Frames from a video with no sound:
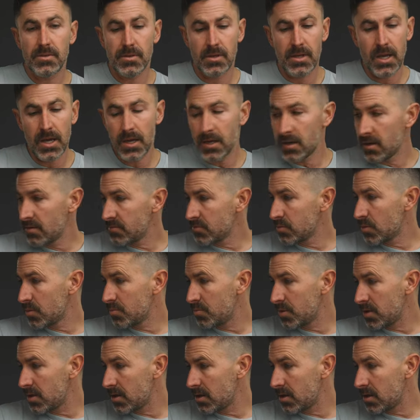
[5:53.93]
Negatives would
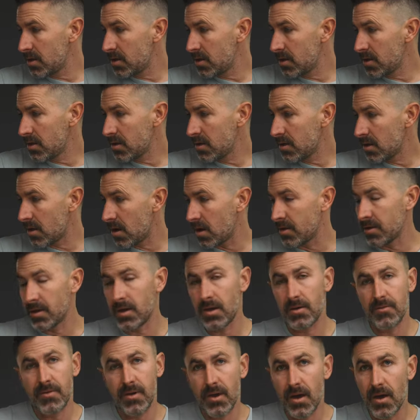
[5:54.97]
be
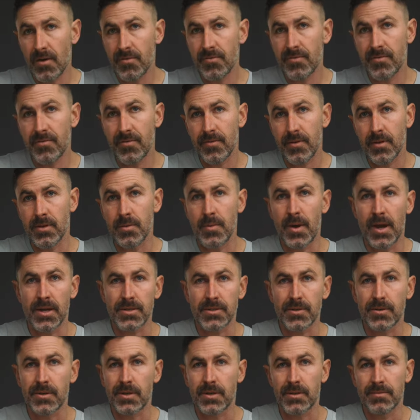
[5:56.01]
the EVF and the back
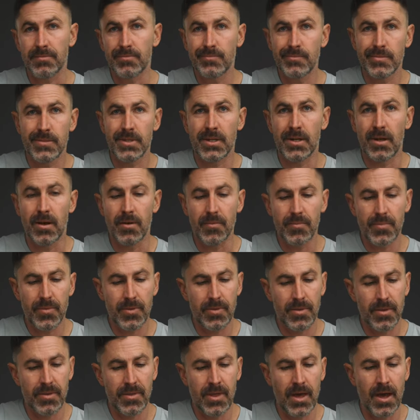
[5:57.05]
screen. You know,
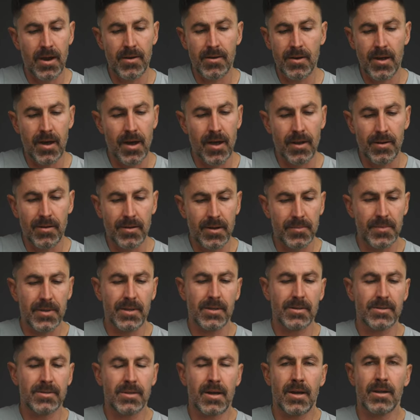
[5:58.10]
they're not, I mean,
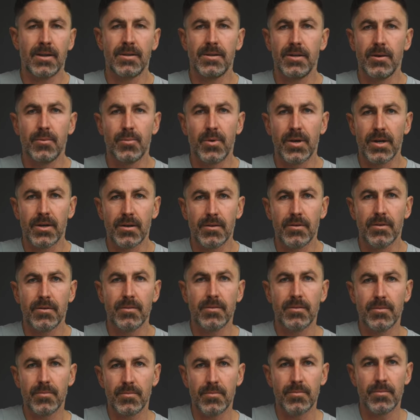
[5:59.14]
it's not a deal breaker
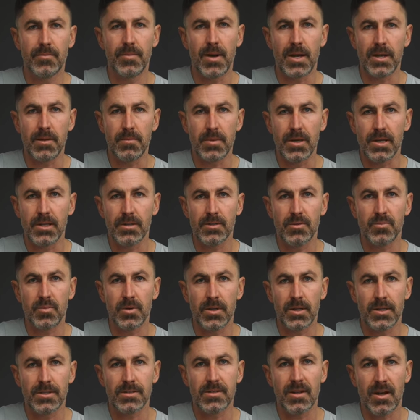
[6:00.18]
by any means,
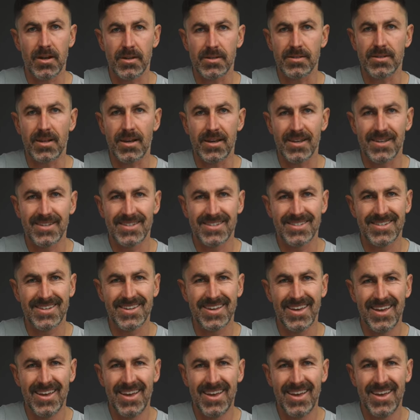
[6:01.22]
but it's not as nice.